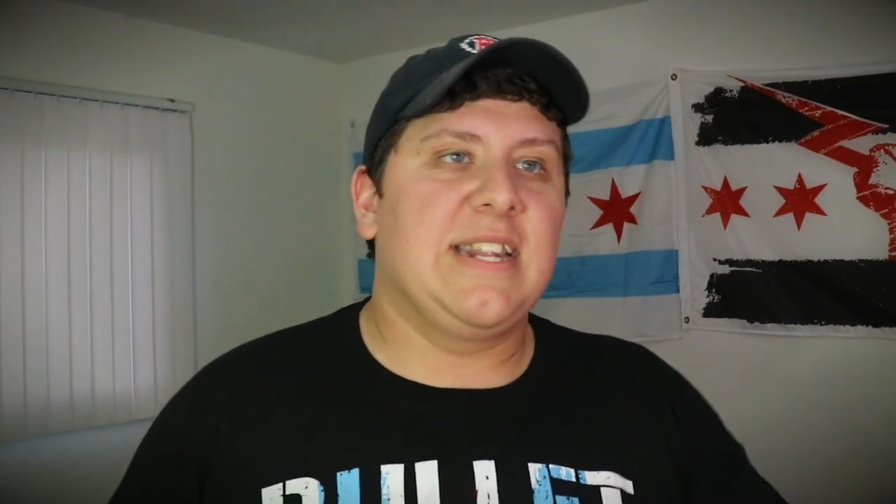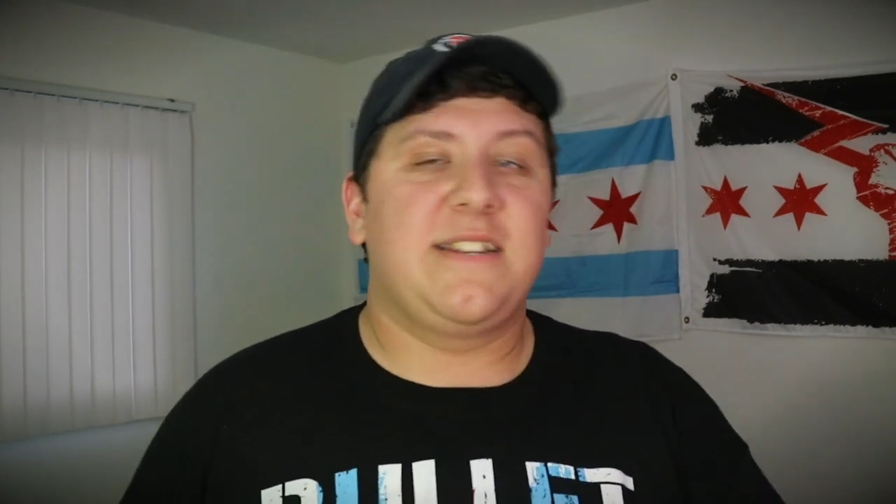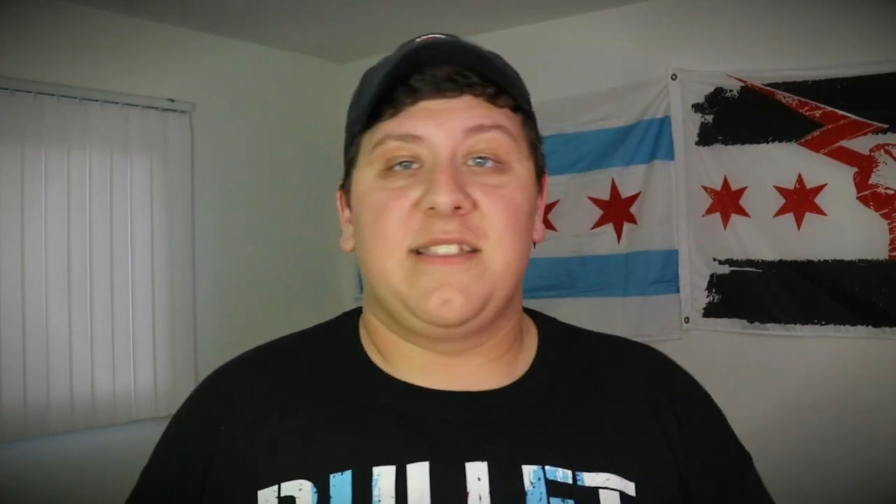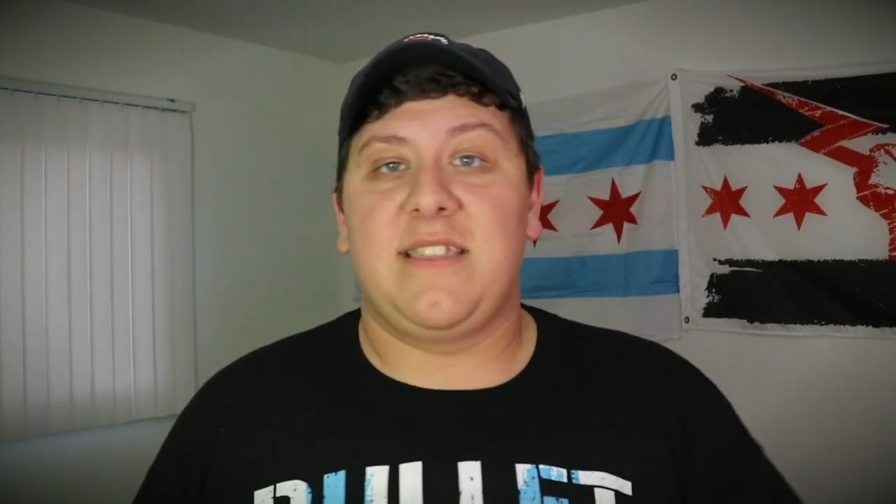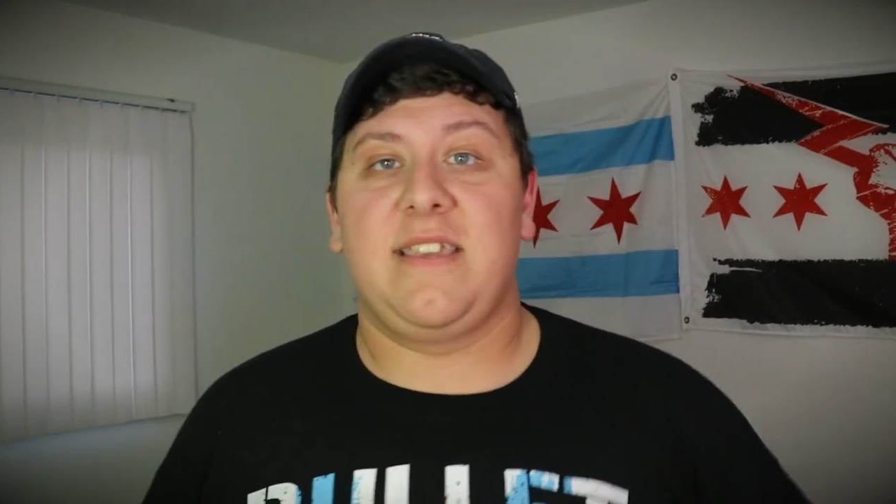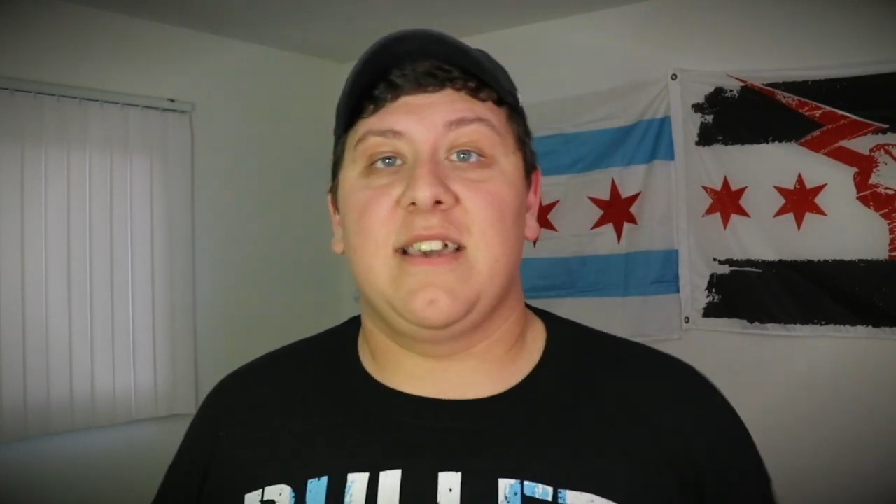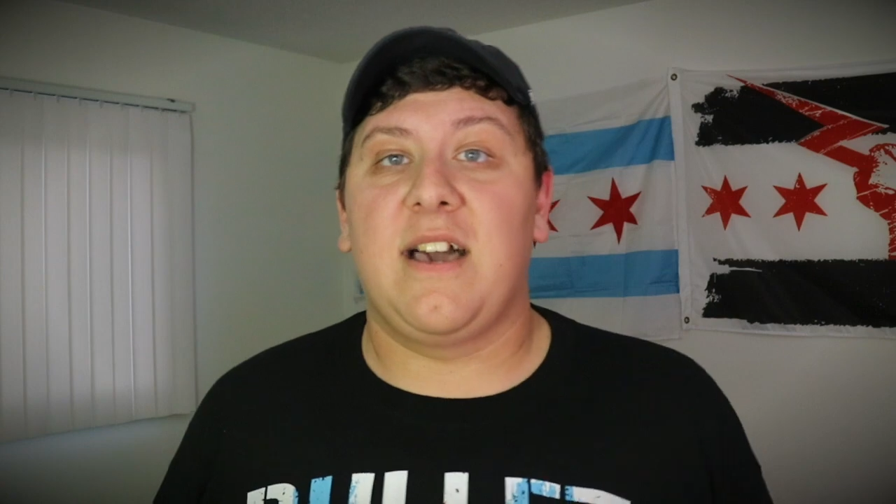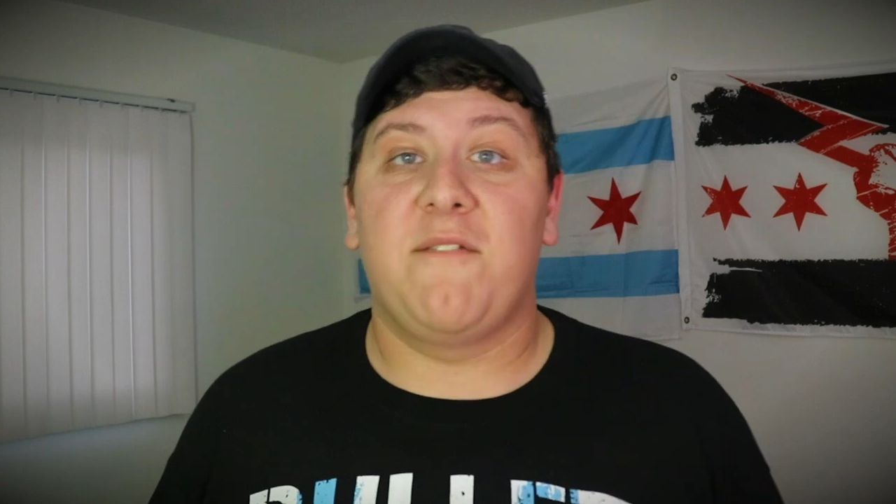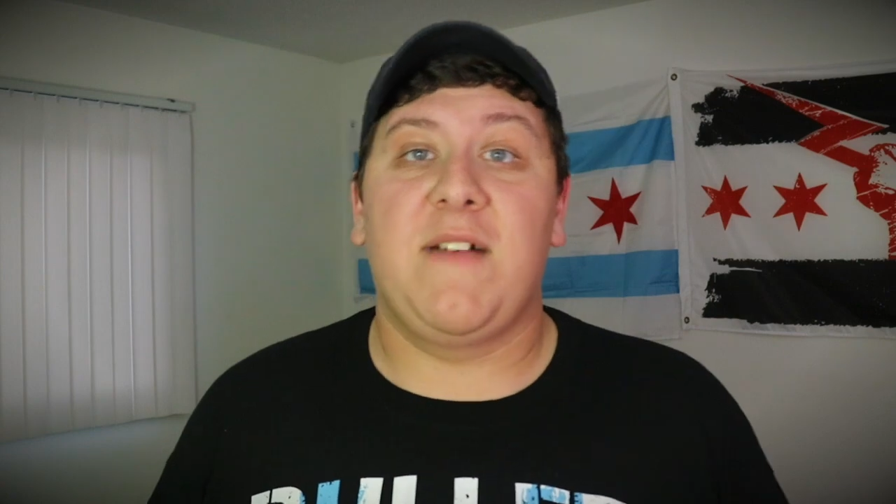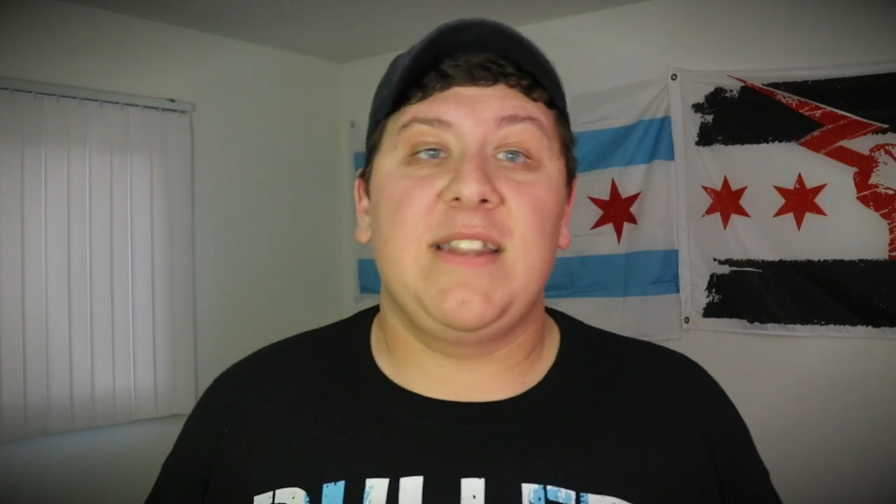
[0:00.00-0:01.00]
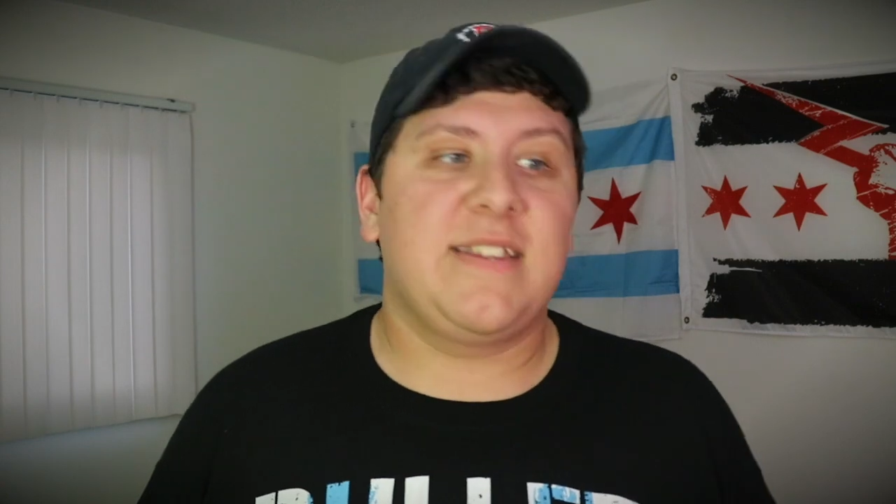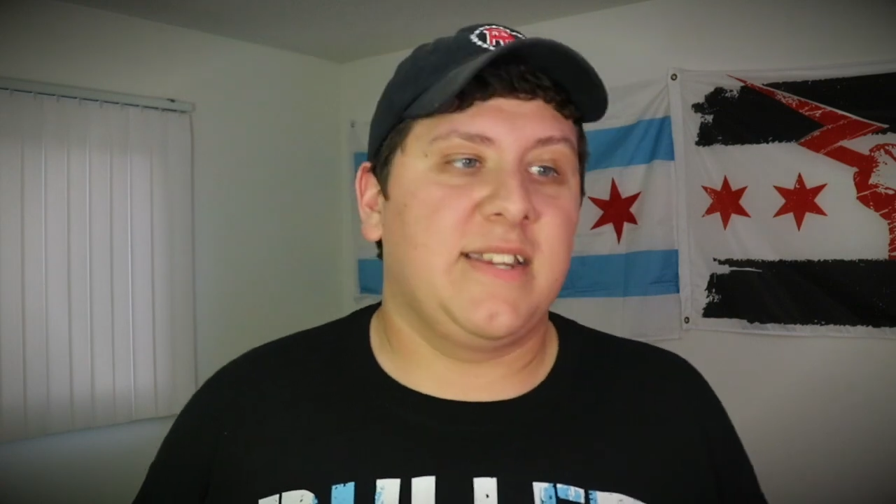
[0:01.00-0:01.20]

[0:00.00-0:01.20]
into the event,